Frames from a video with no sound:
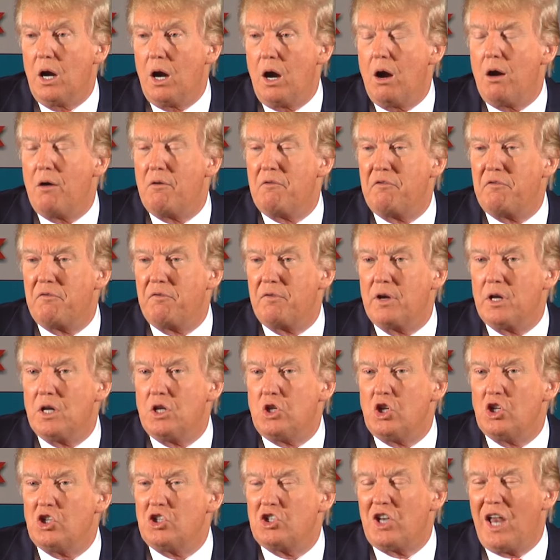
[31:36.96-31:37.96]
of
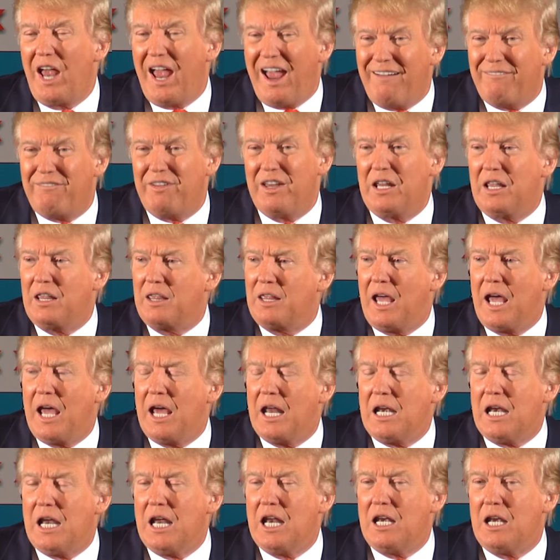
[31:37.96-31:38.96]
just having
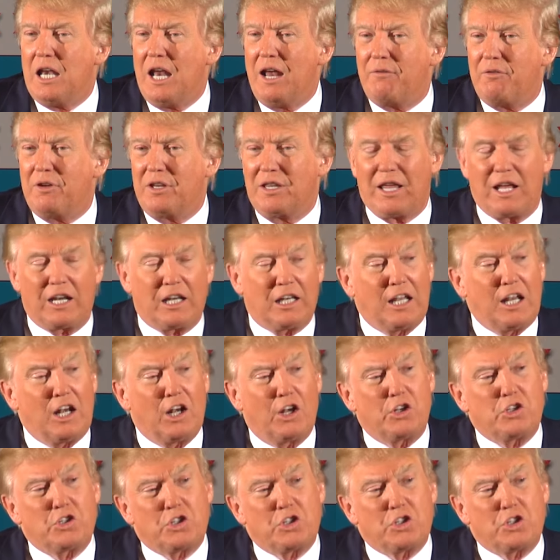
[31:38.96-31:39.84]
that and having that little